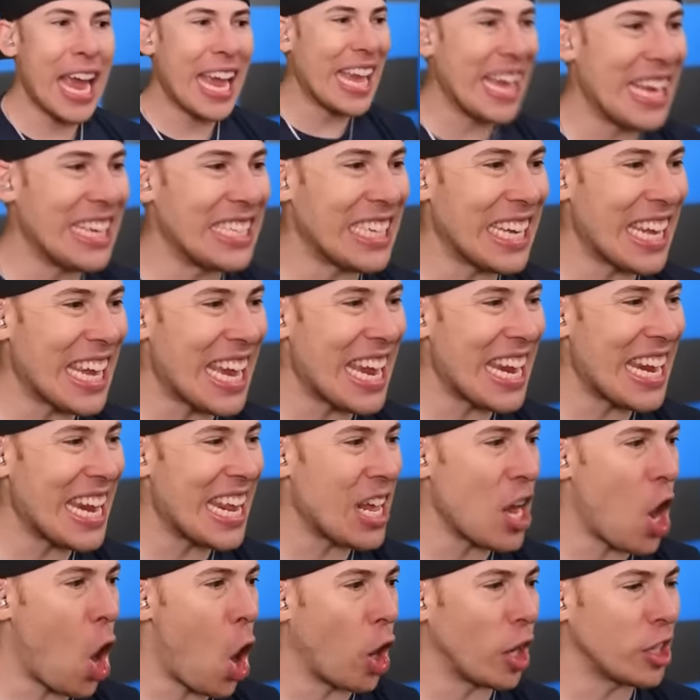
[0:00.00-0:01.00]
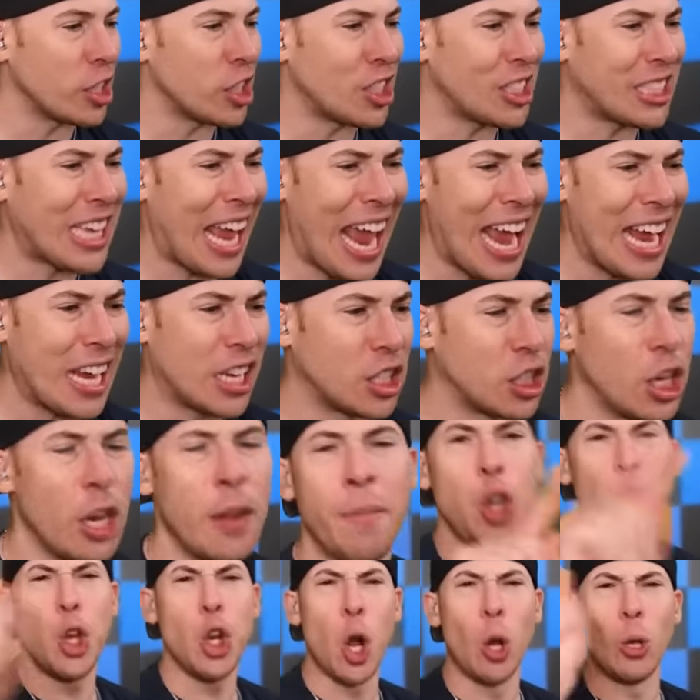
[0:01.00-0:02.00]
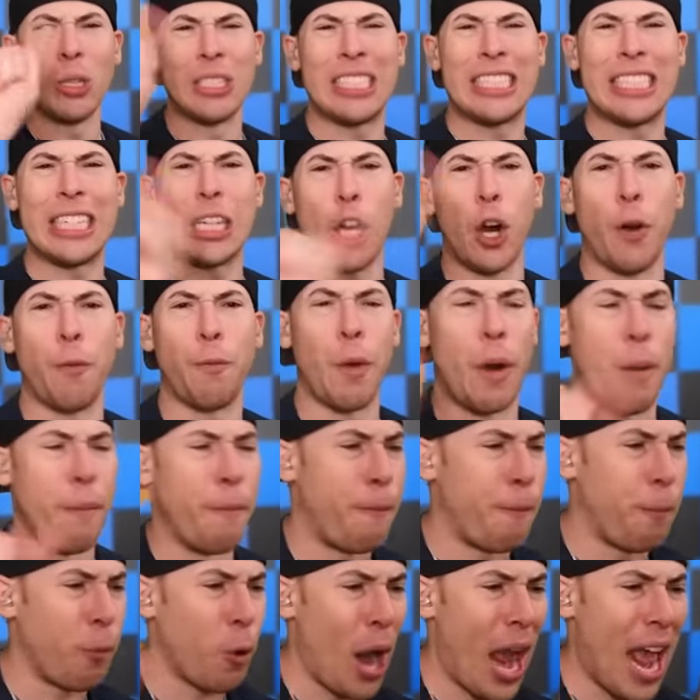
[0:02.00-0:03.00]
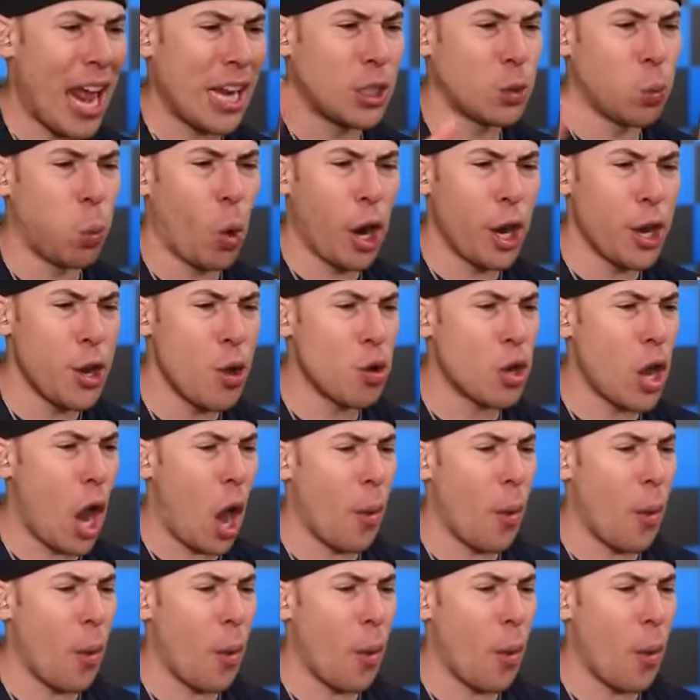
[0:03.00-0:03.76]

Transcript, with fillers: He's eating our steaks. You don't steal from friends. Where are you